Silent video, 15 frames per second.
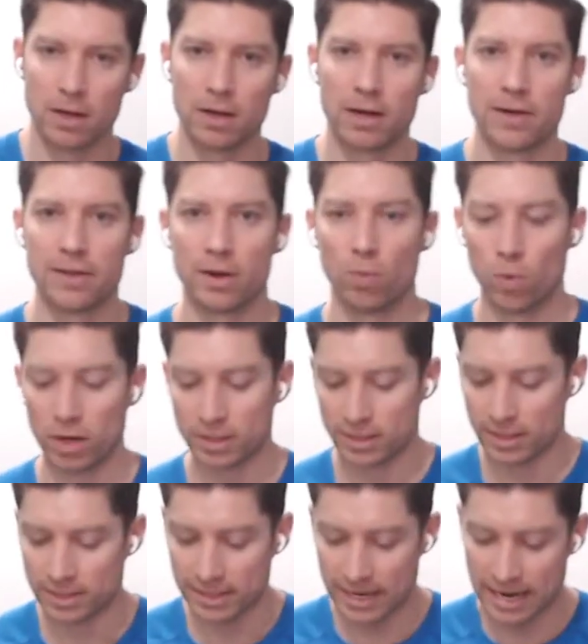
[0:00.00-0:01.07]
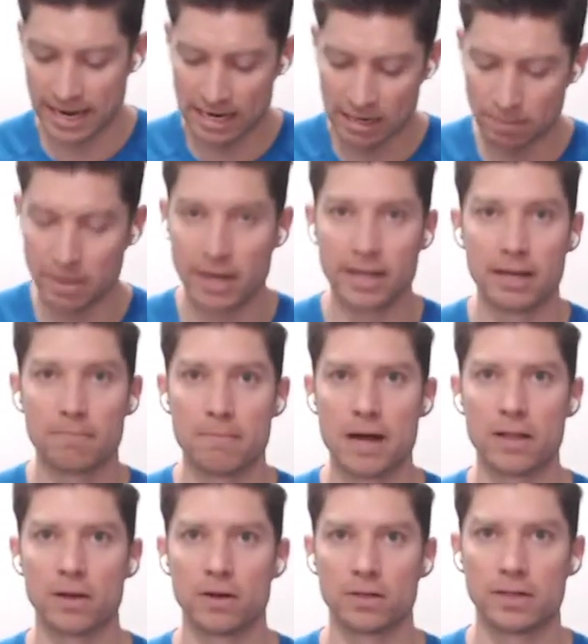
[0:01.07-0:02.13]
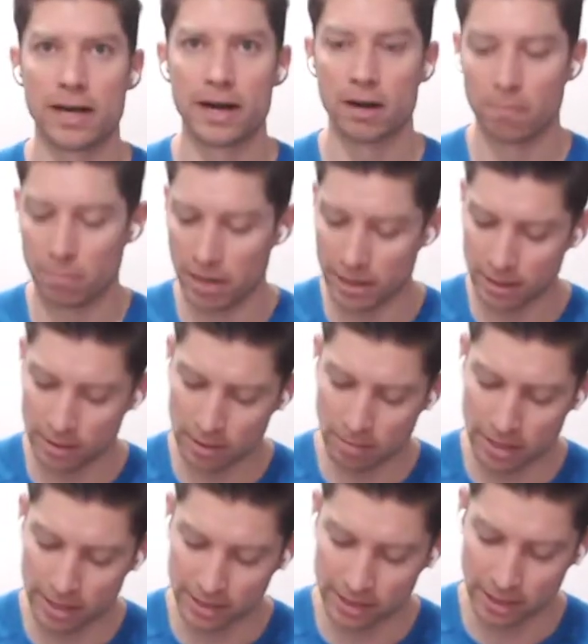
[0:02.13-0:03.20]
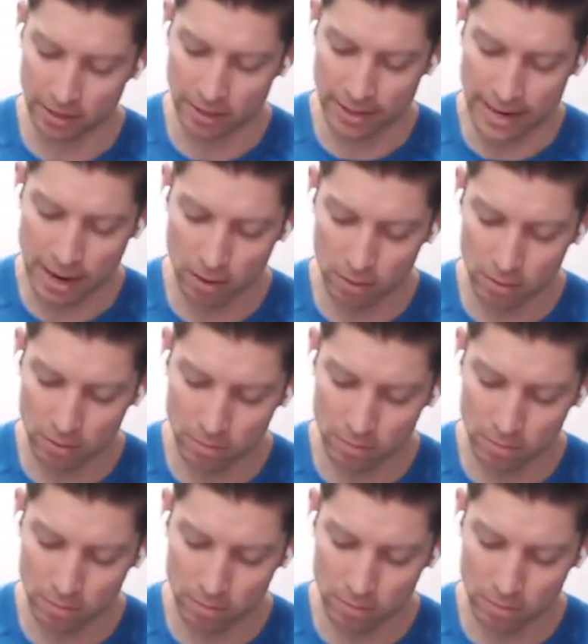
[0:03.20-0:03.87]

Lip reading: And then once it's on, I'm going to hit my little tare button. I'm going to zero it out.